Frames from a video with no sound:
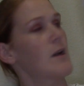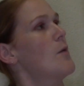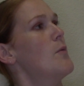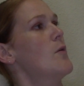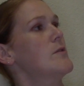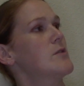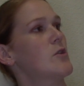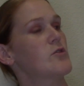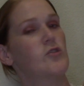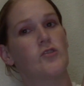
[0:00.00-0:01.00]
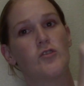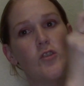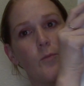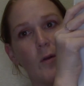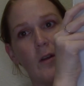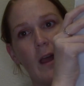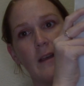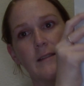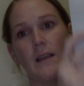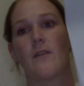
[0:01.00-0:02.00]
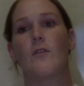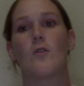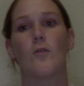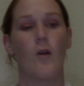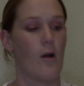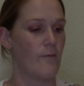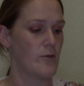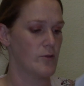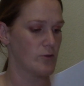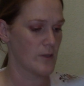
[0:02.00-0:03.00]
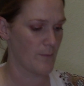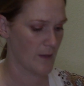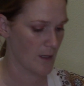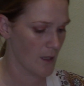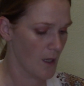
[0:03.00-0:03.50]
components are super nice. Like if you go to a conference or something.